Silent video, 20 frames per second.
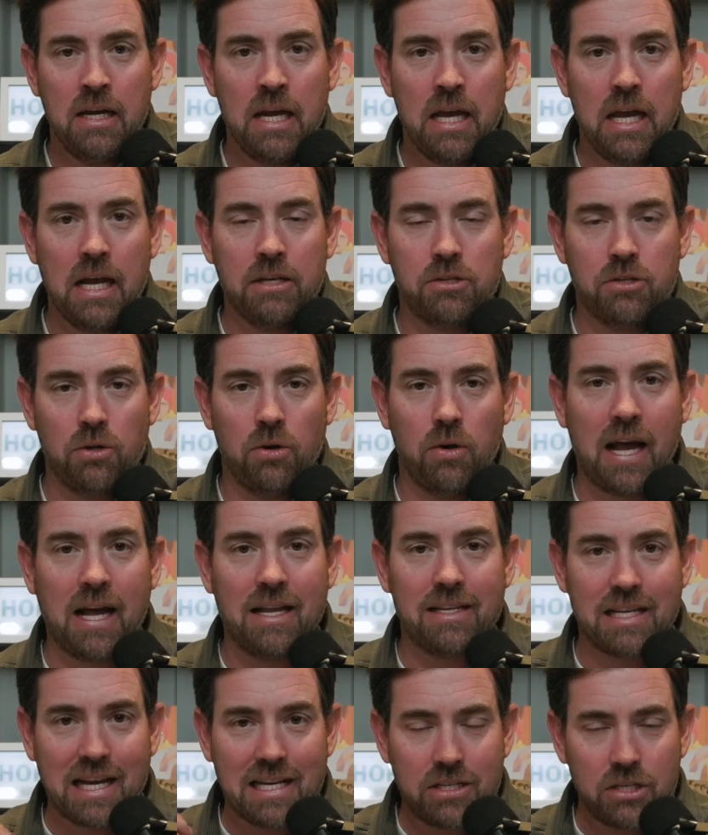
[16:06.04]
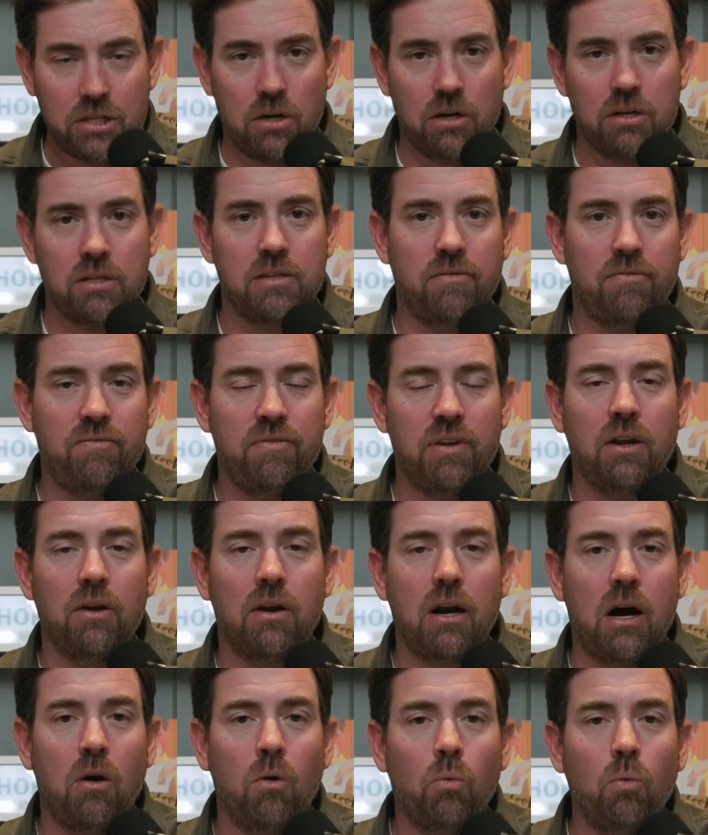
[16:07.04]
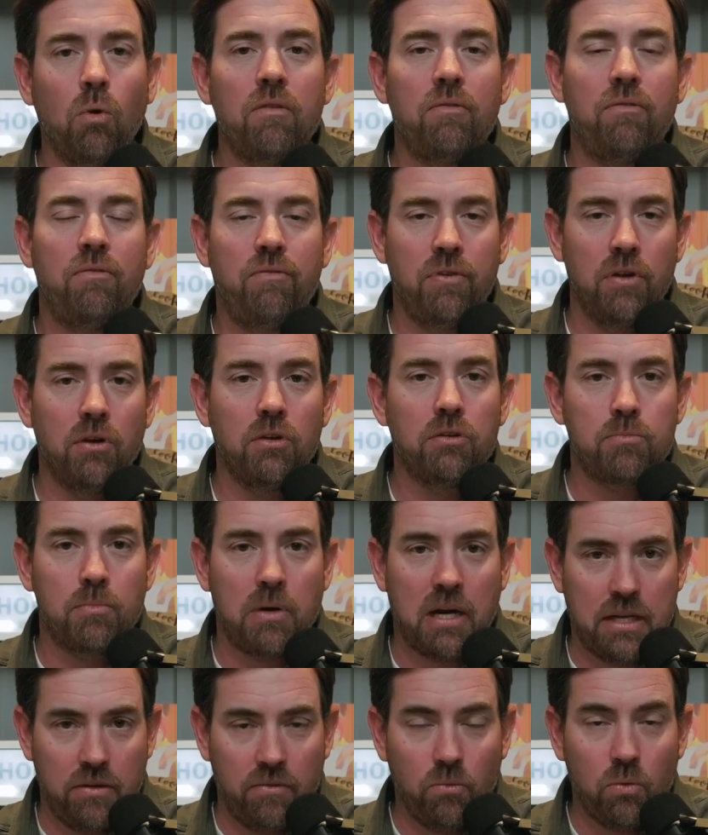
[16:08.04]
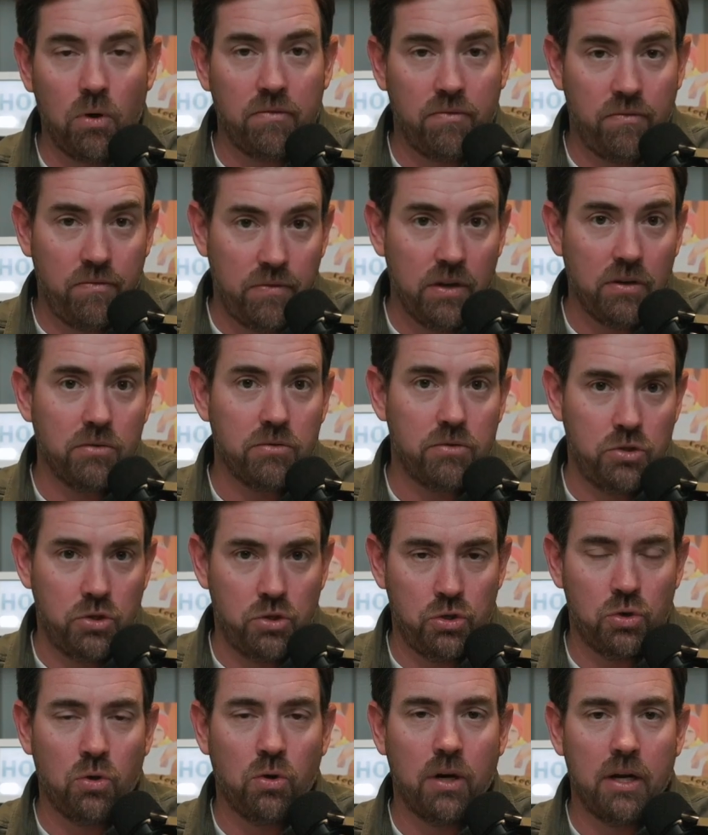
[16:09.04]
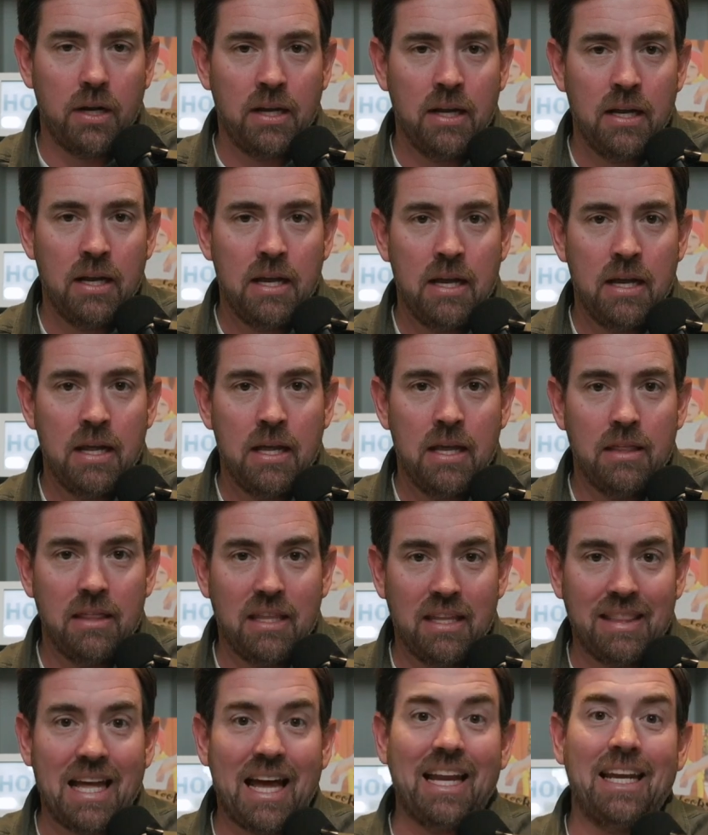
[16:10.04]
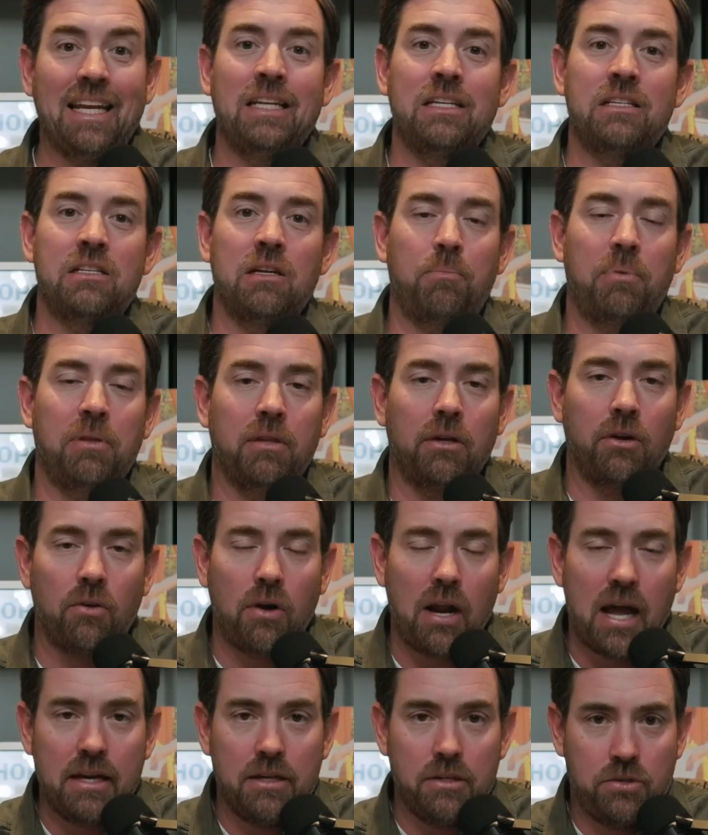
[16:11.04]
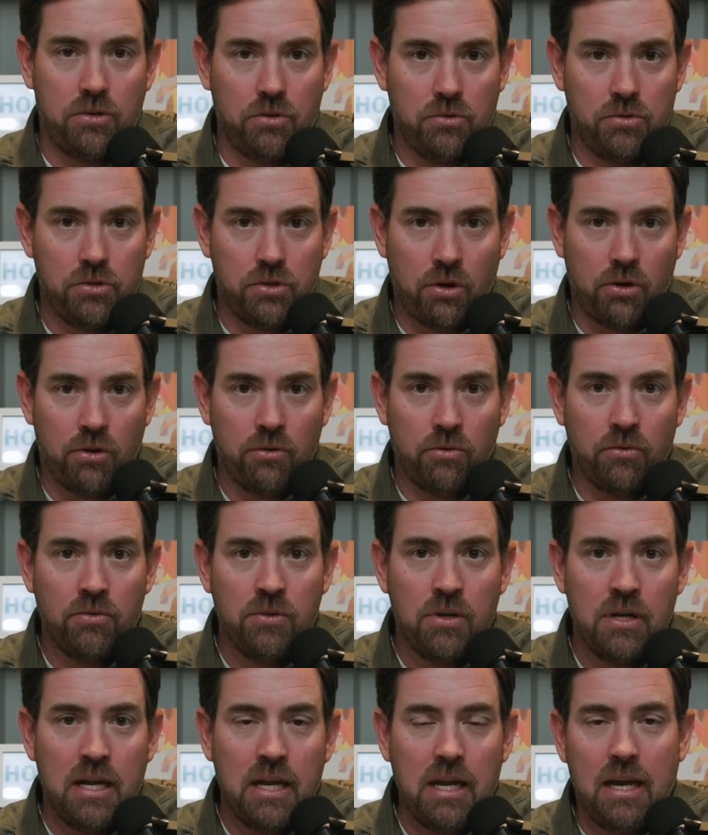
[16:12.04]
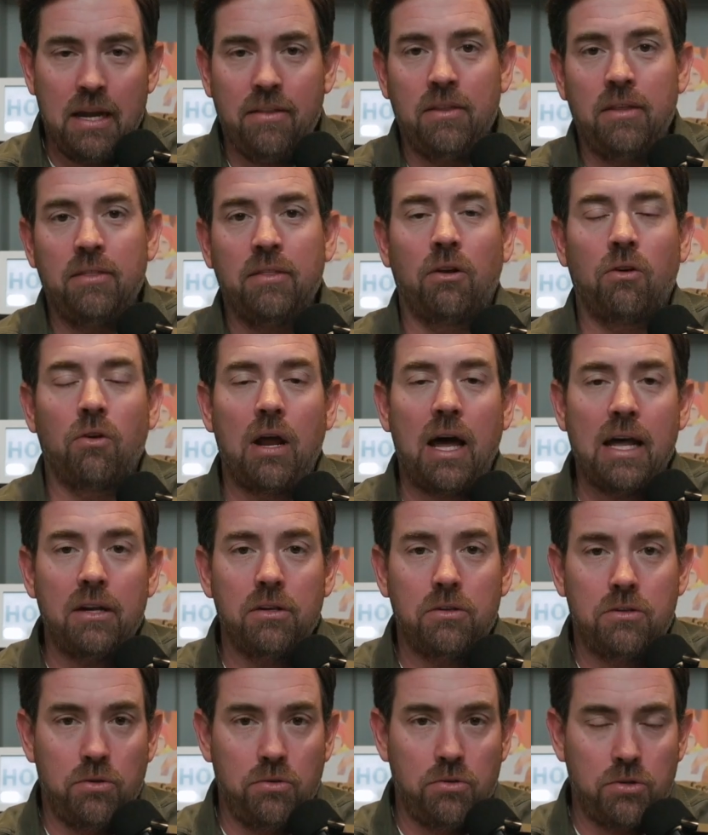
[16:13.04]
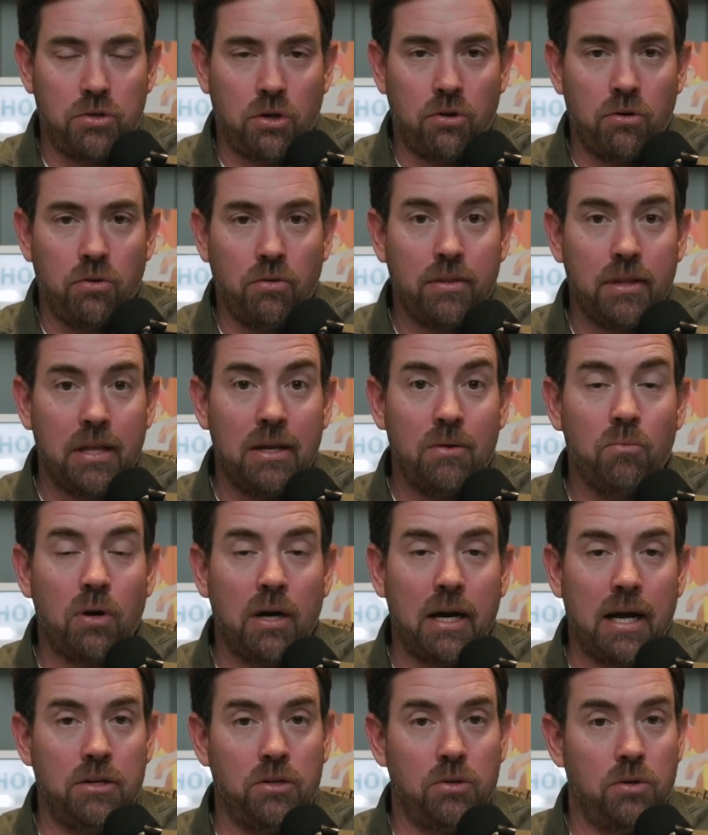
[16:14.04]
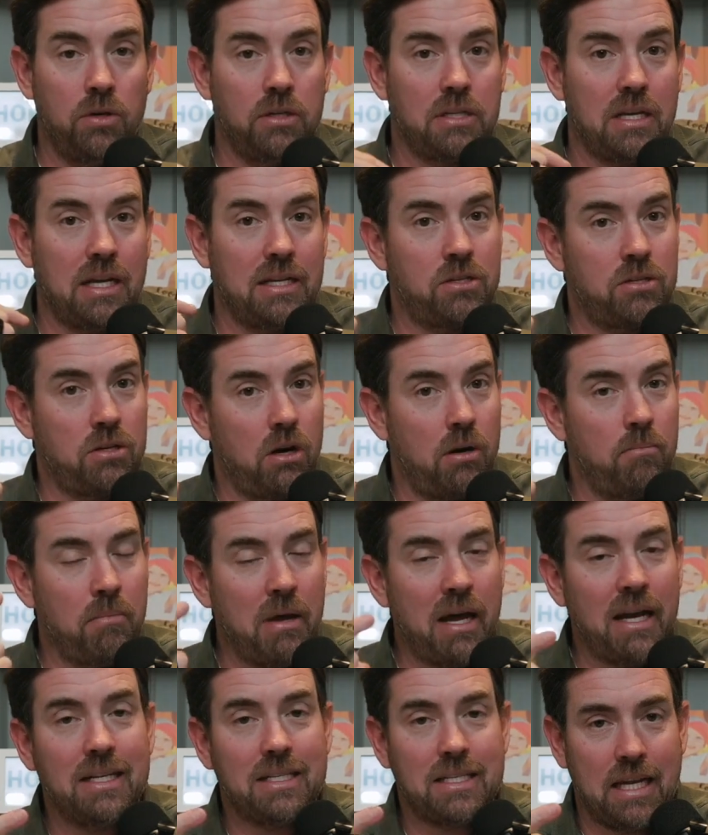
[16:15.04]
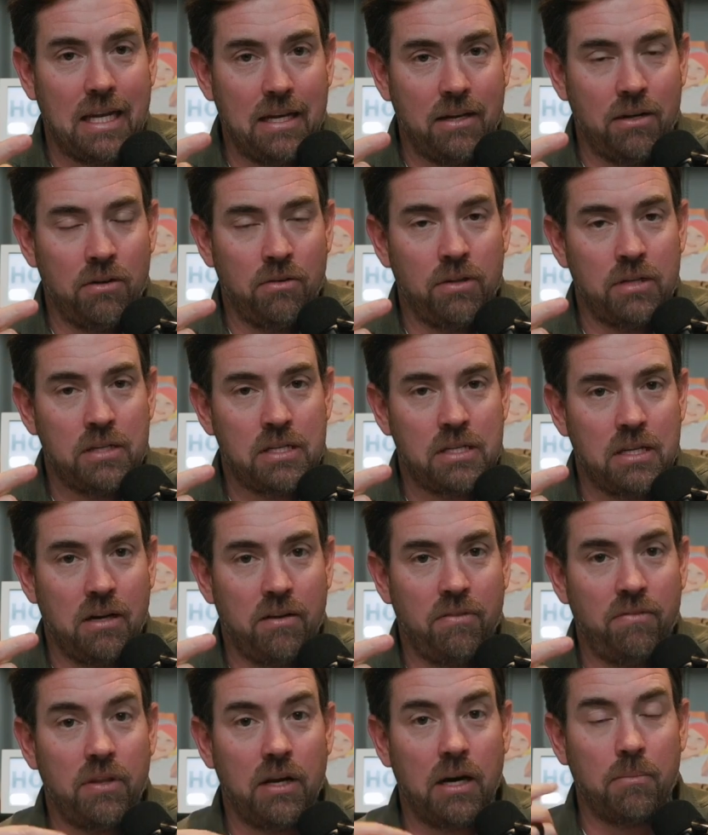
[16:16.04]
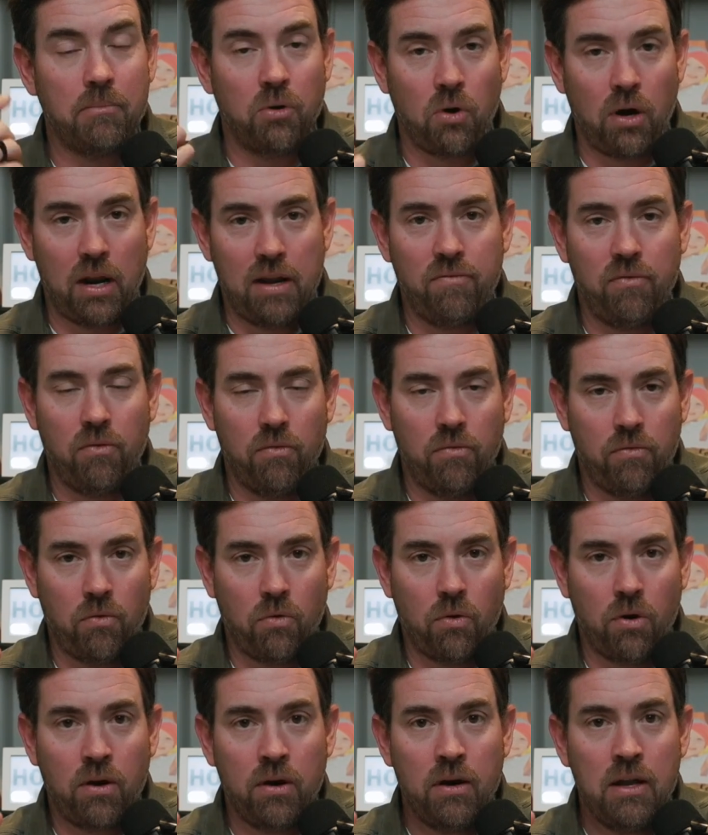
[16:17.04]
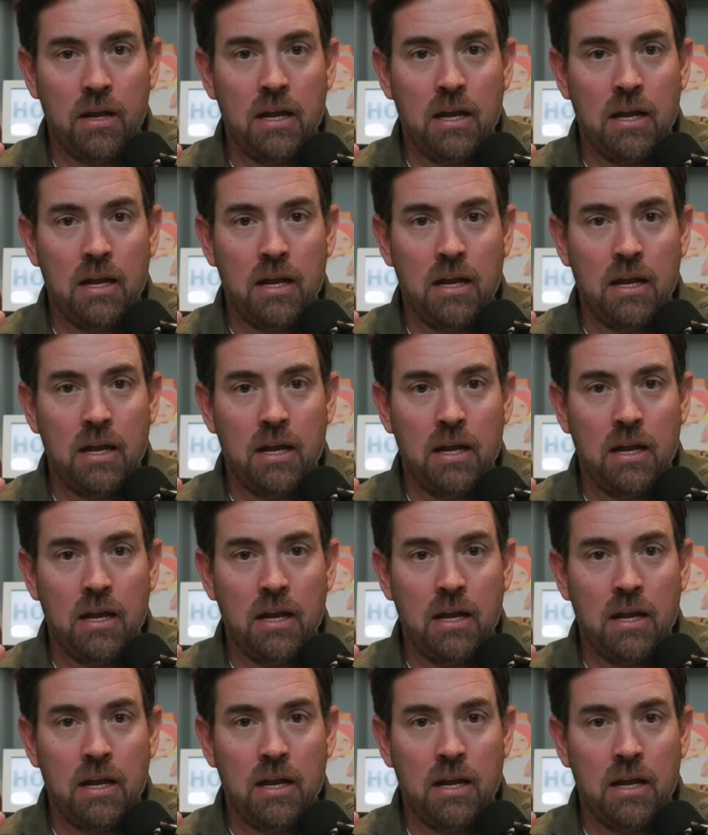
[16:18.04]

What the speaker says: And so as I start to figure out what fills joy, then that ends up in the gratitude journal. And then the gratitude journal, then what I do is I start meditating on the stuff that I'm grateful for.